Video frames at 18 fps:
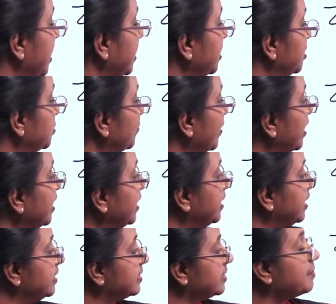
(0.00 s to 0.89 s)
That is why
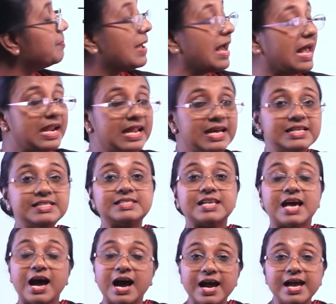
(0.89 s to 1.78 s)
it is a balanced
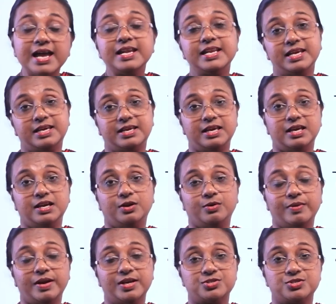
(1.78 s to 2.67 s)
ionic
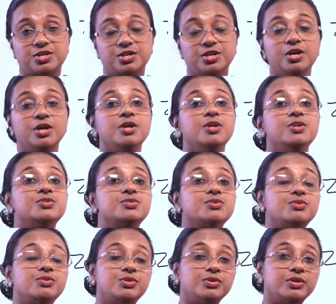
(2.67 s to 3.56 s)
equation.
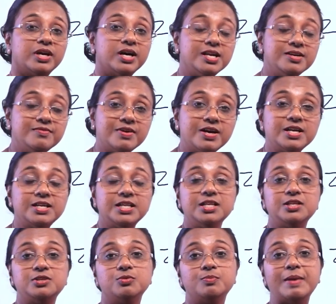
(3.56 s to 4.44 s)
So to convert
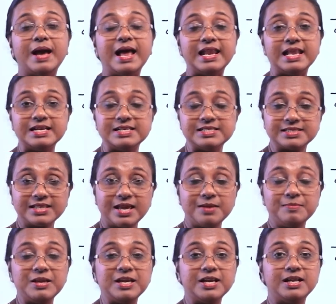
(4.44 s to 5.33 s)
it to balanced
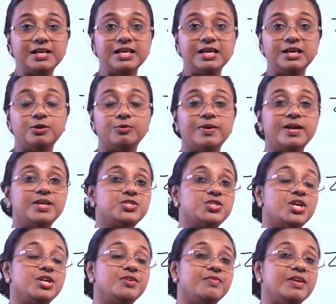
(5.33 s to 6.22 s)
chemical
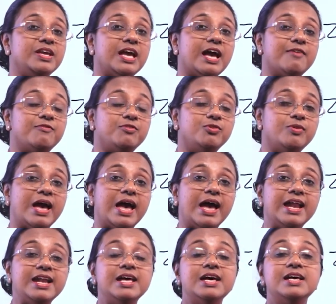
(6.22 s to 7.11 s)
equation, we have to
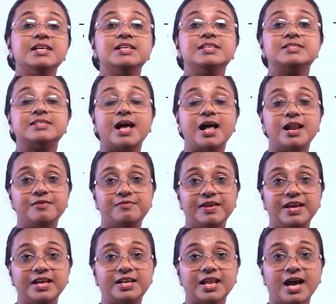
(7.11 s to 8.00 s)
add
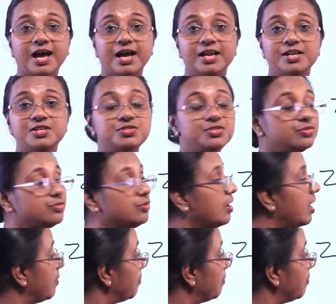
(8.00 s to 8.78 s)
sulfate ions to